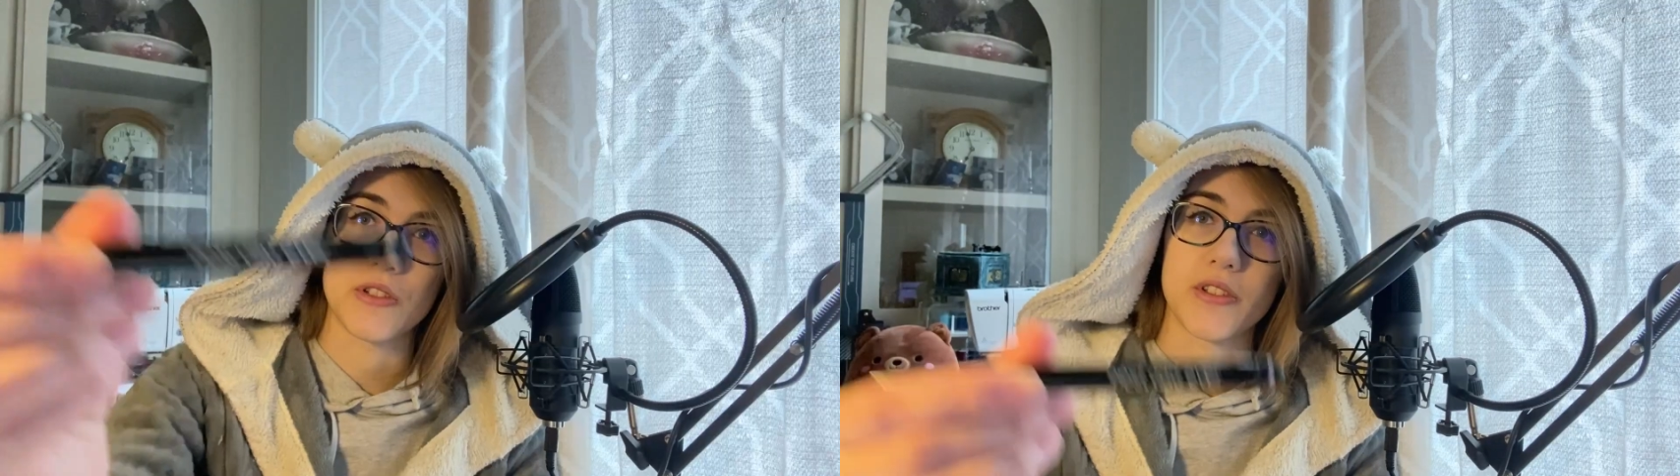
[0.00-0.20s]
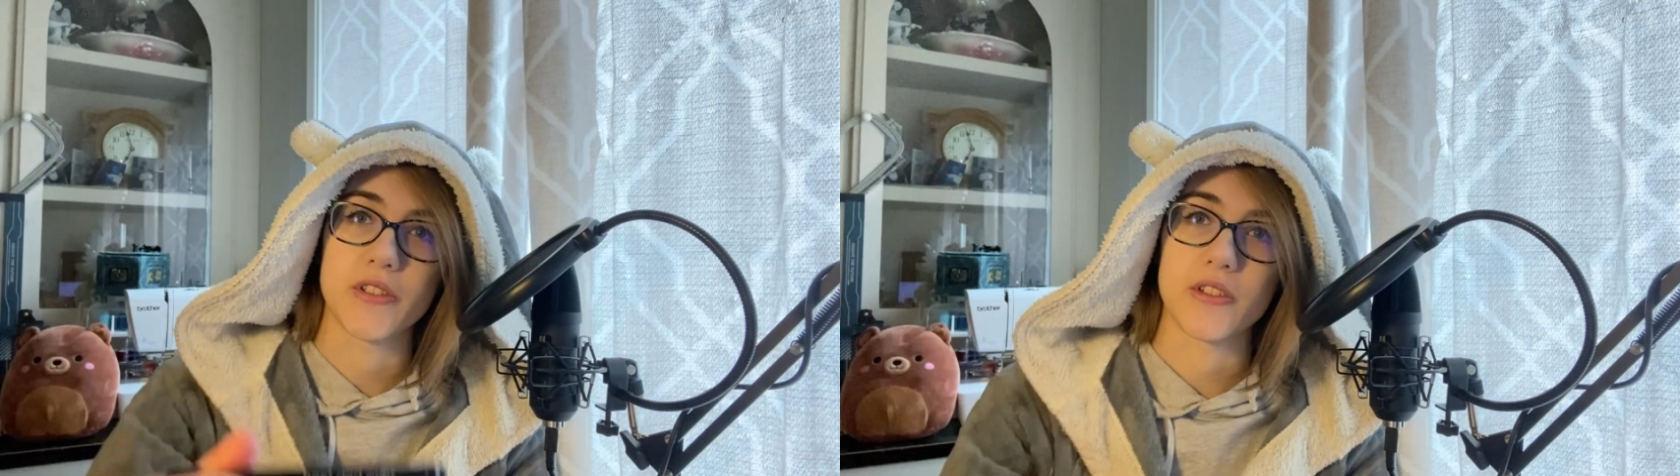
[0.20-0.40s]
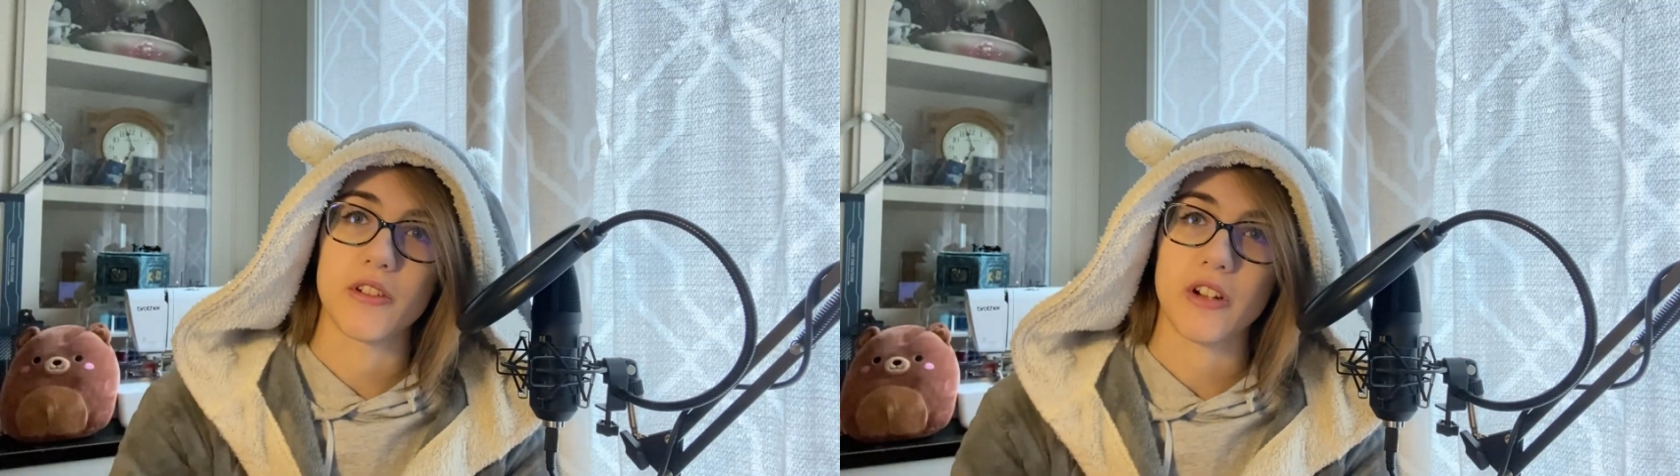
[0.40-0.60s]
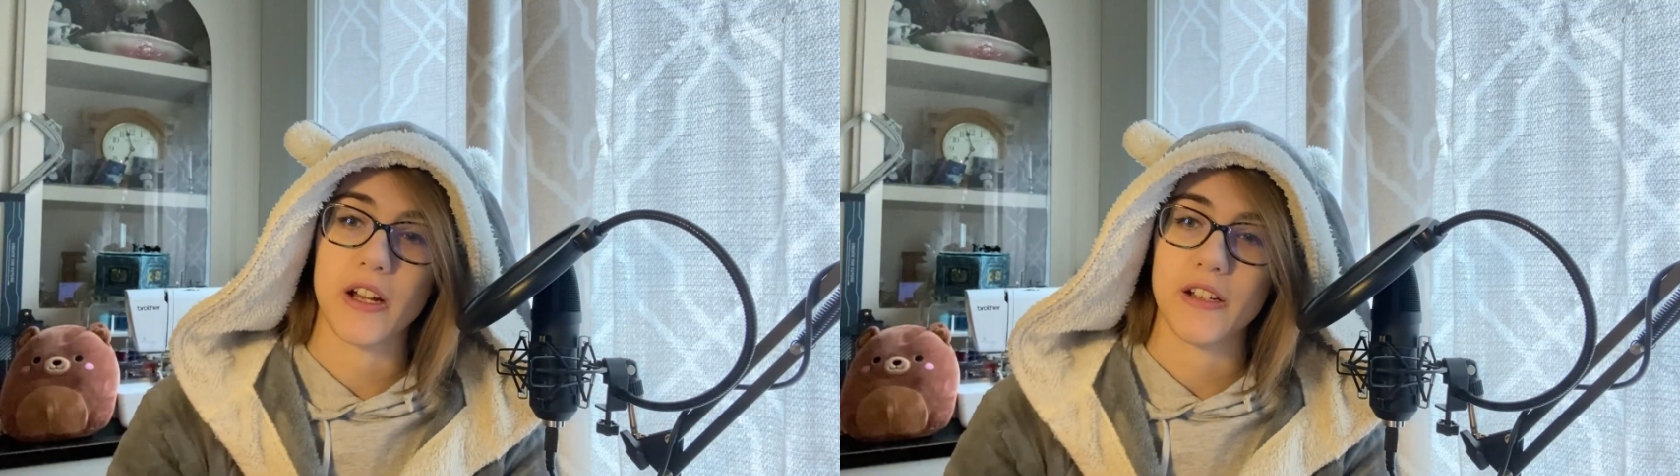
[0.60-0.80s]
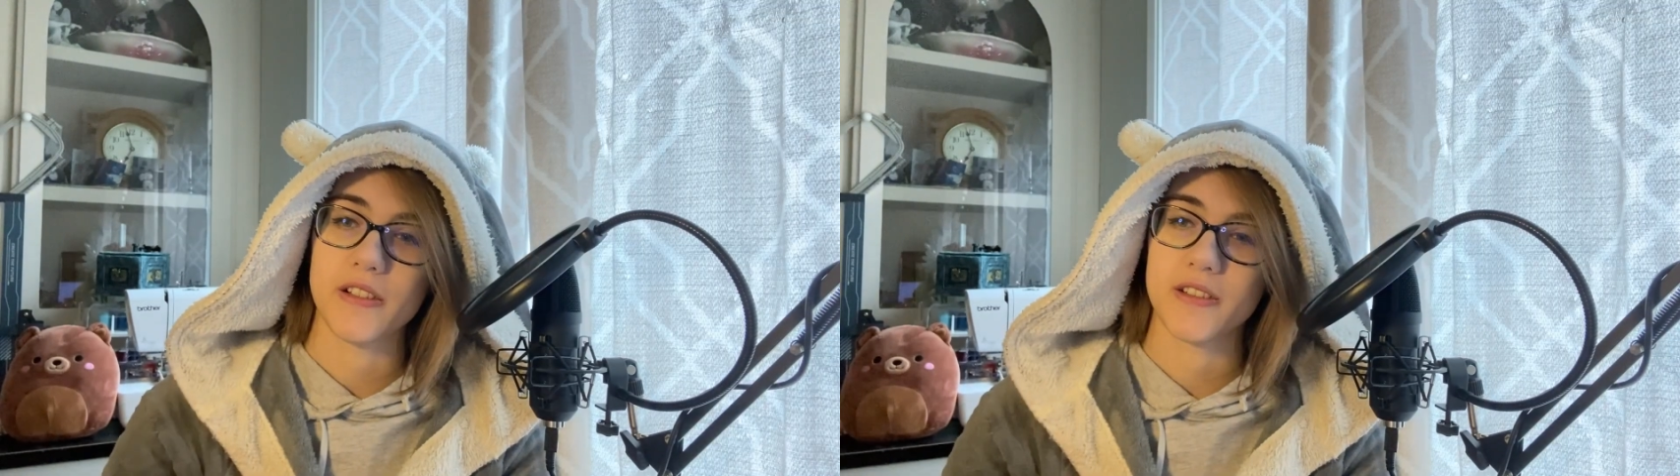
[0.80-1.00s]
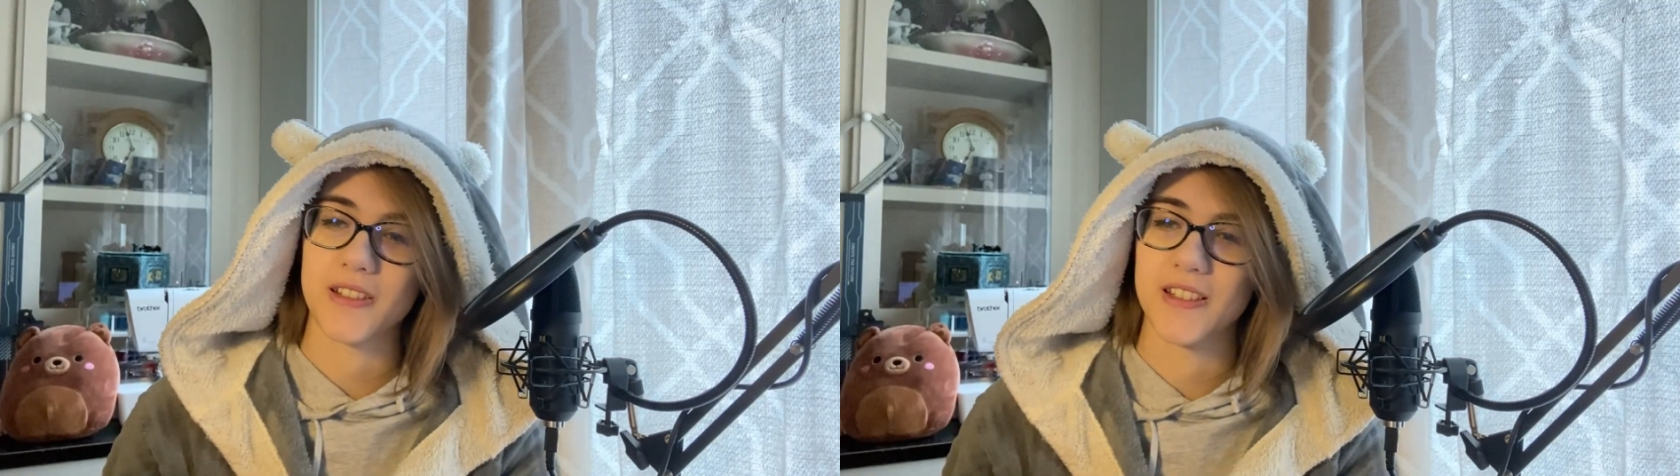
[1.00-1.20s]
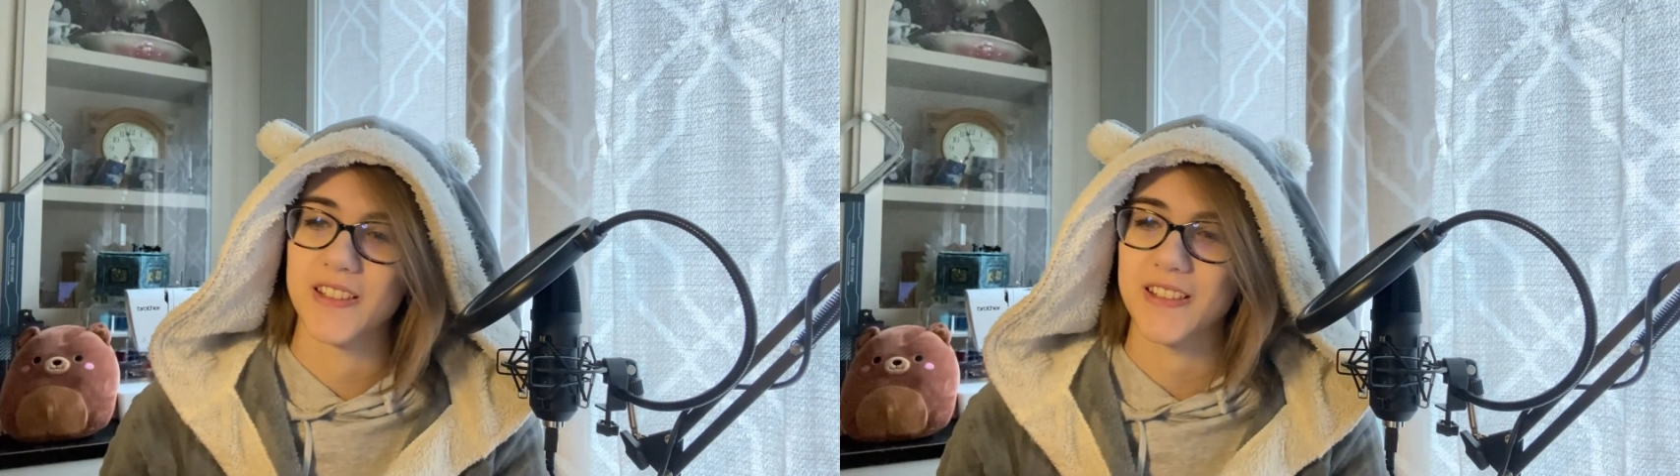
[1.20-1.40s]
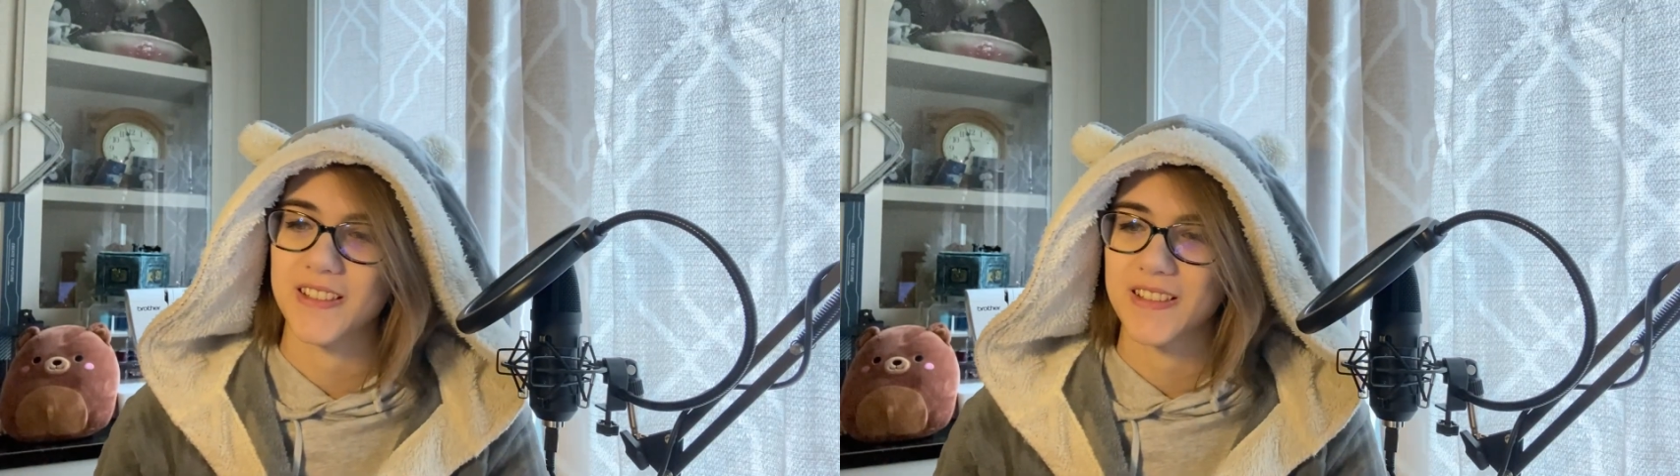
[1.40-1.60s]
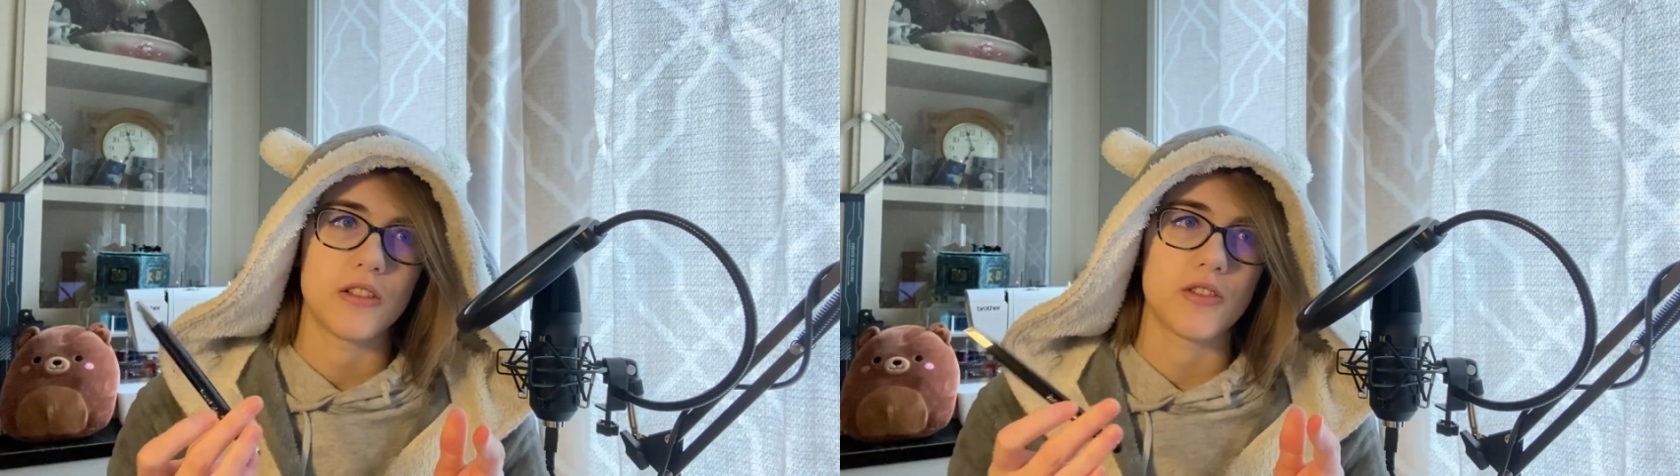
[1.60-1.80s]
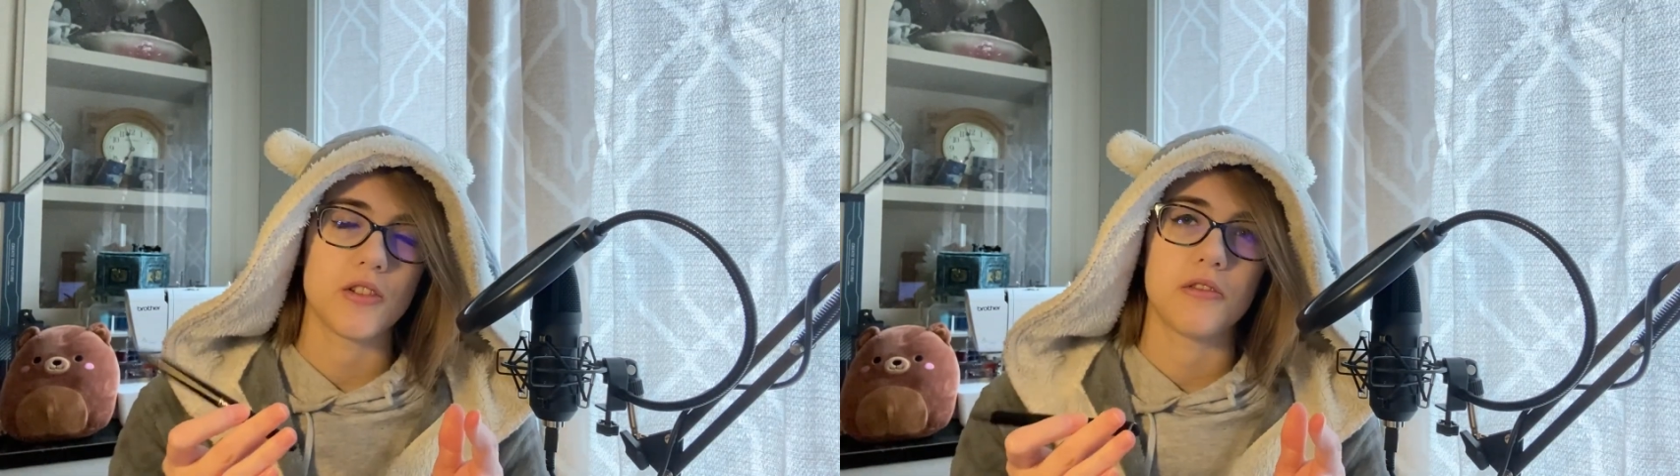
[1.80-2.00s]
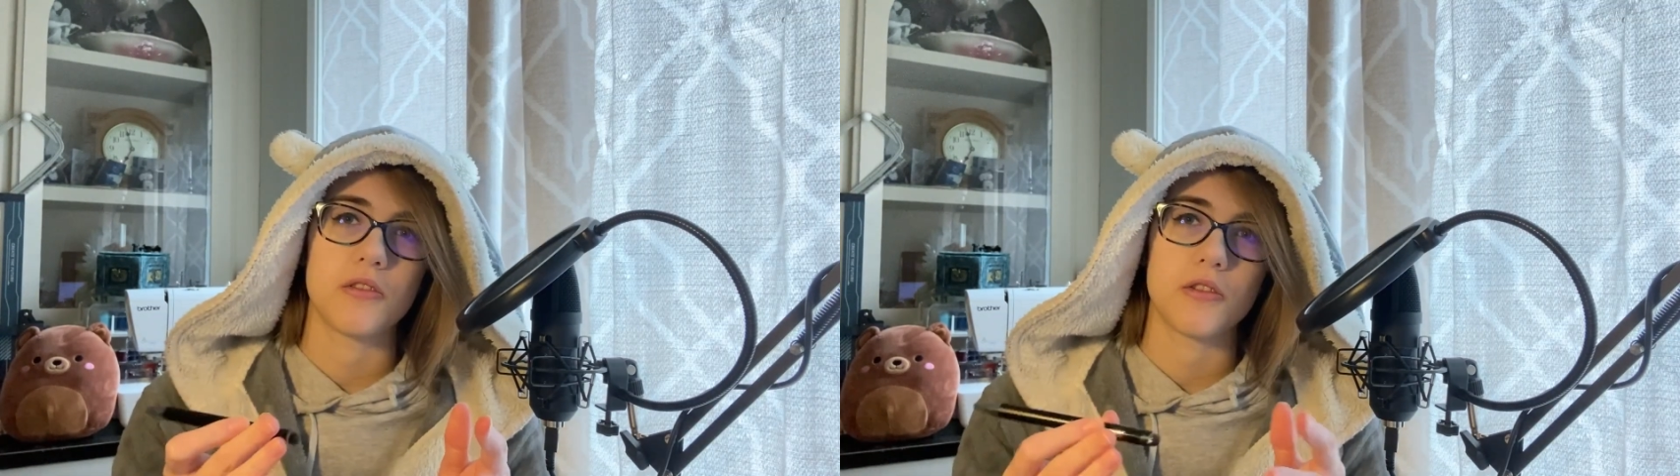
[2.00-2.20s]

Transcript: is just great. So